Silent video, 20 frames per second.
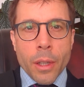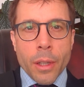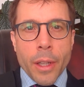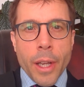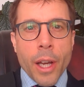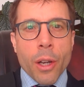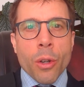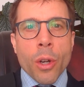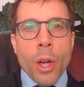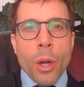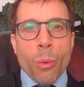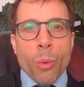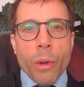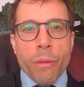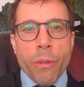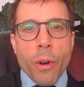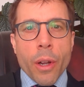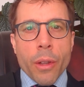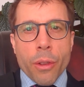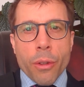Now, we've
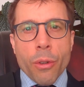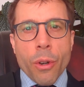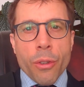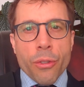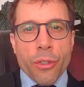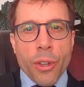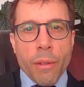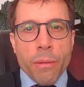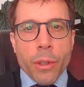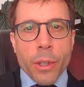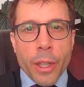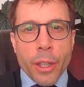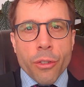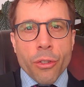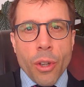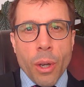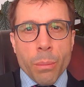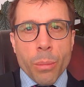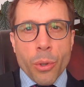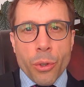worked through several
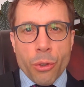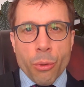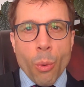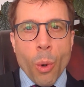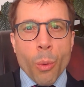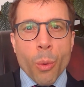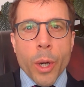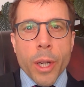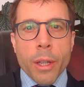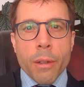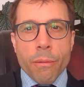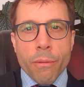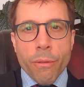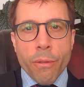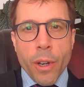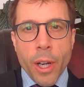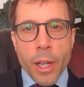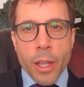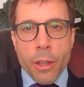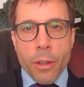examples where we can
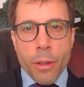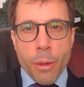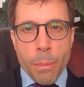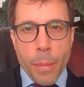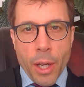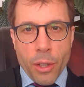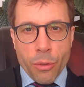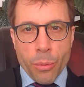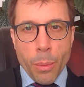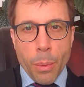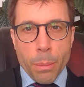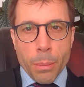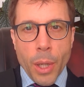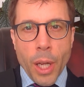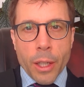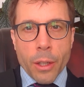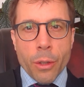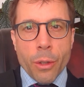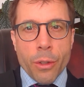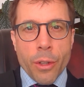find the maximum
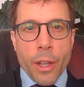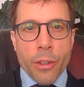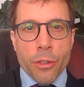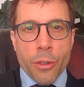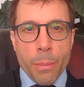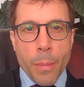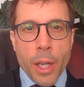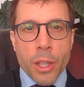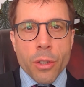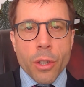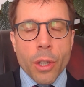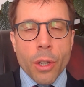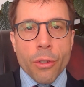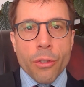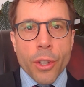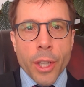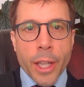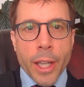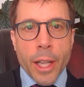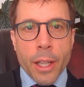likelihood estimator
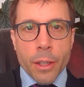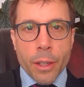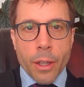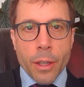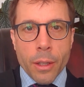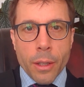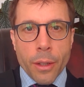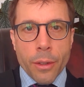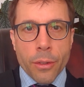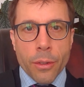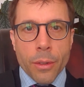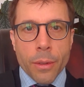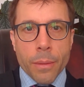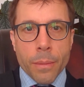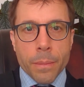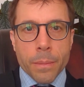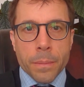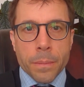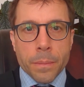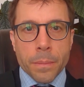using calculus.
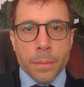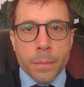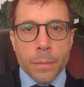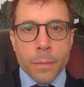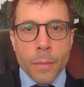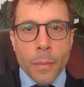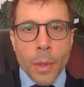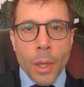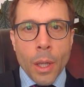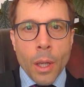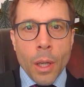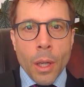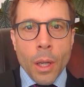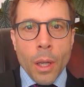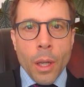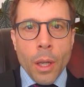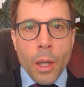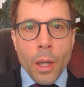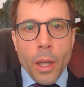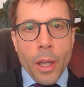
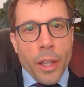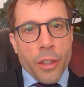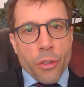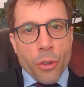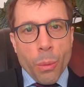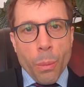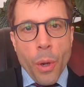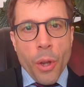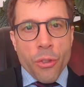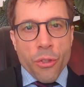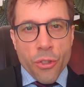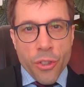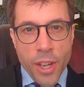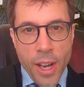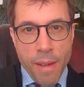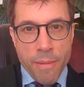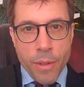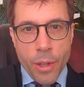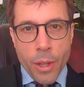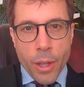It's almost
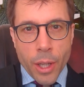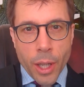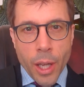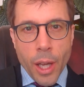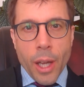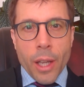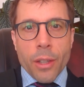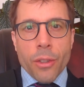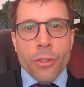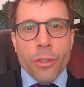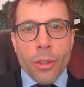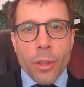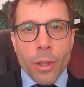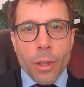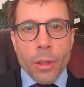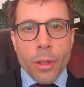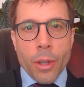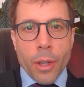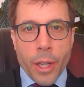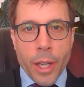never the case
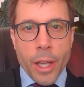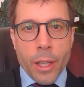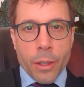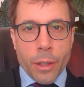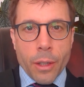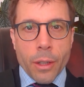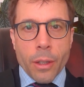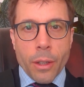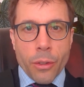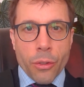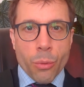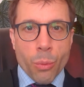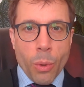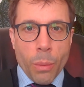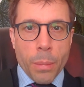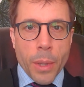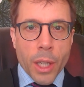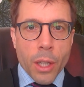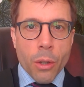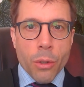that calculus will
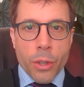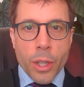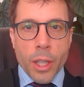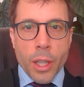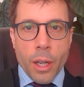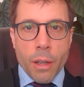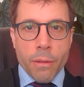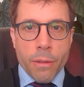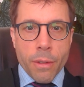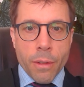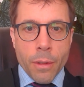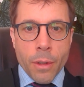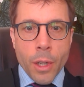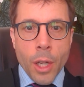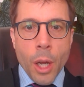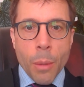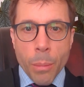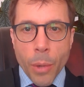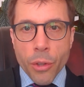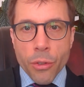be good enough.
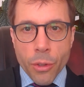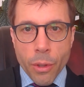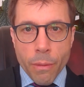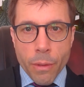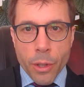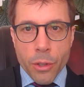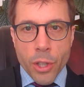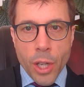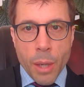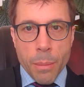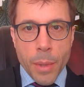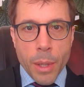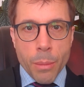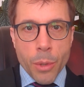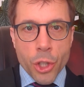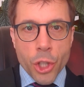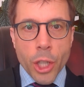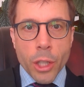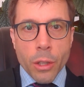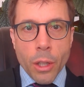Most of the time in
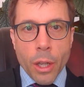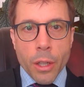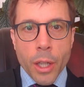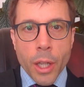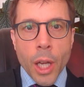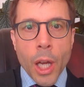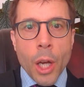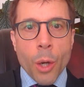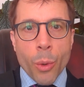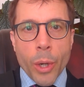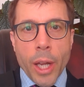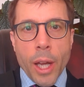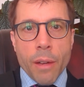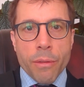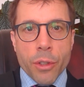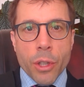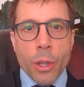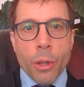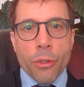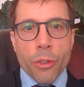machine learning, we have
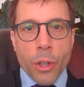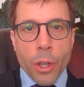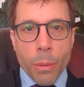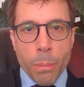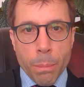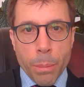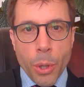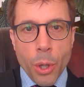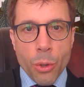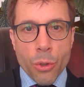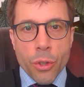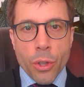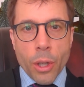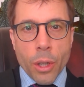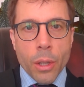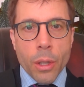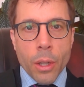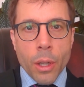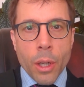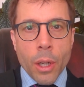to use a
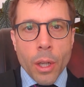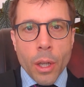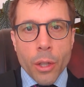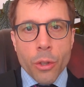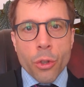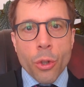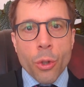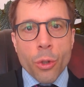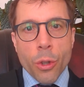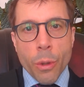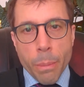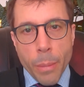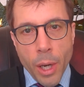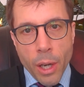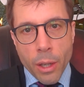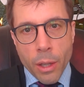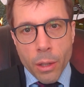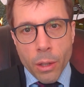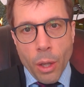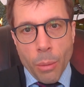computer and do
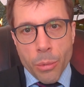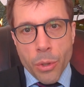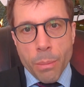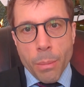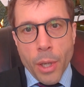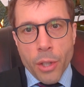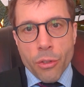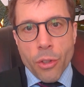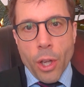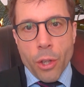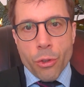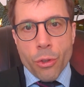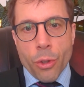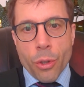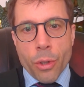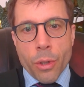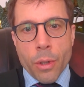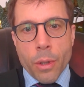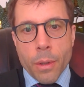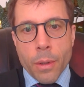numerical optimization.
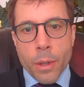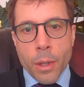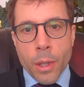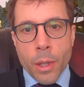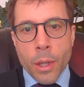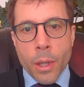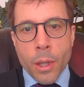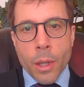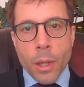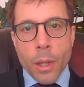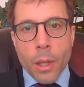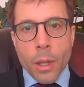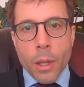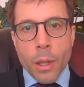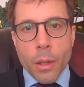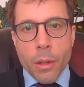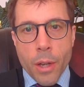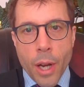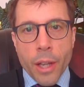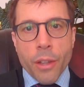
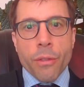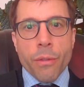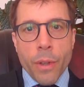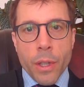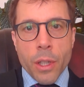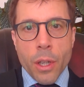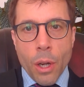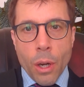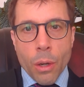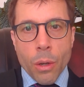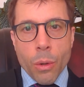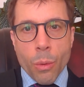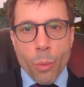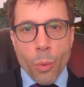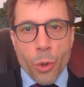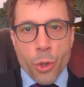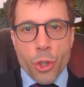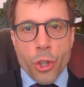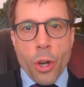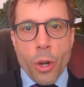The next video will
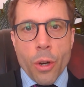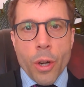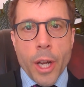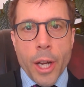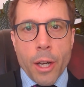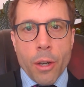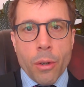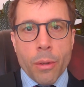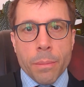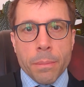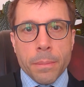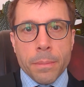show how.